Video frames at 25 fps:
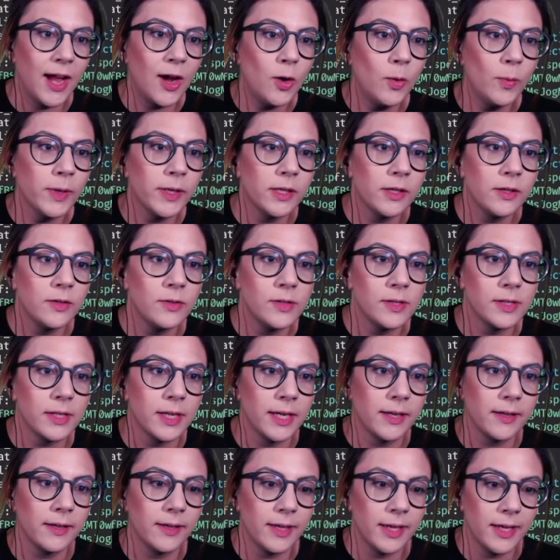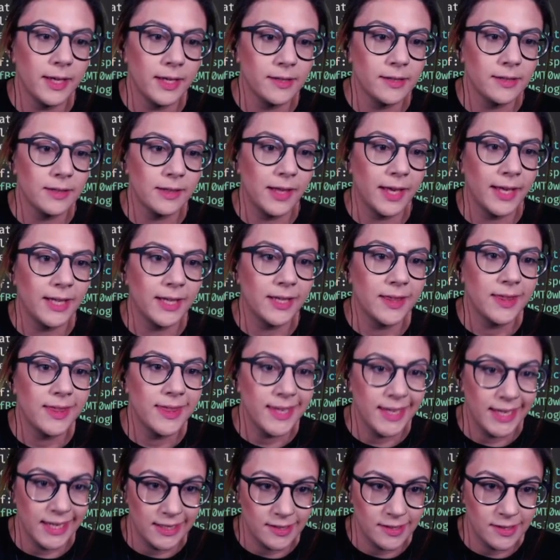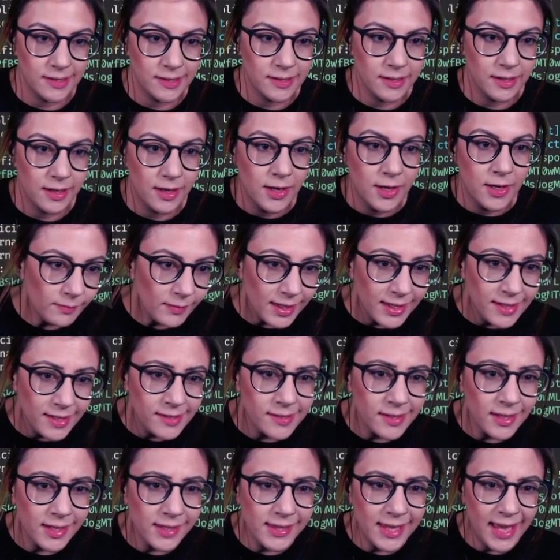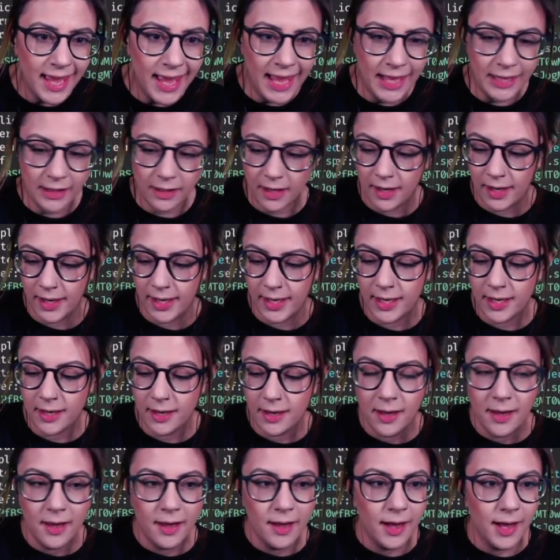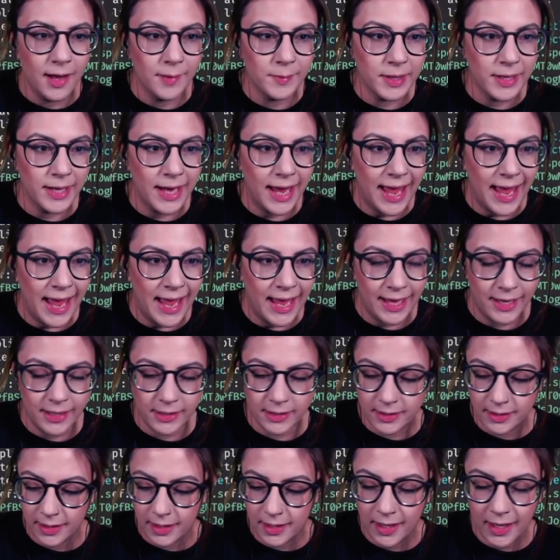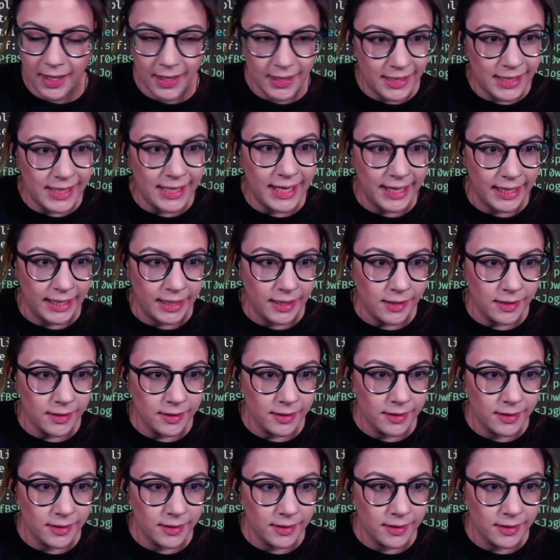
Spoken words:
we use it is like this. Inside the li, I'm going to add a link